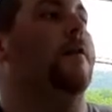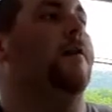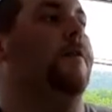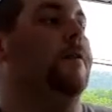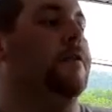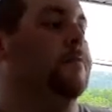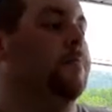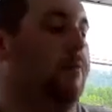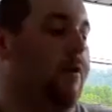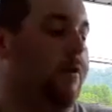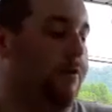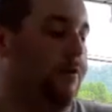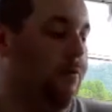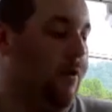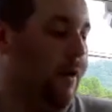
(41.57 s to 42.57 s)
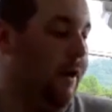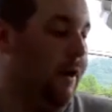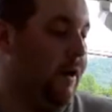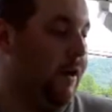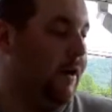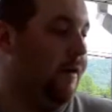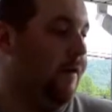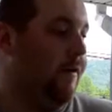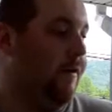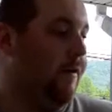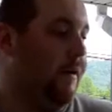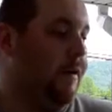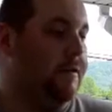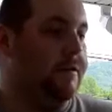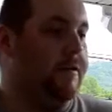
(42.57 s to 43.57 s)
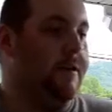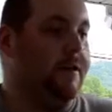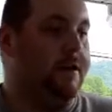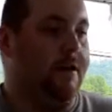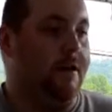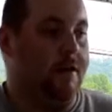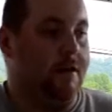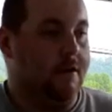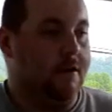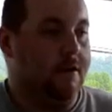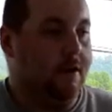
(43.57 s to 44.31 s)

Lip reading: This model right here is the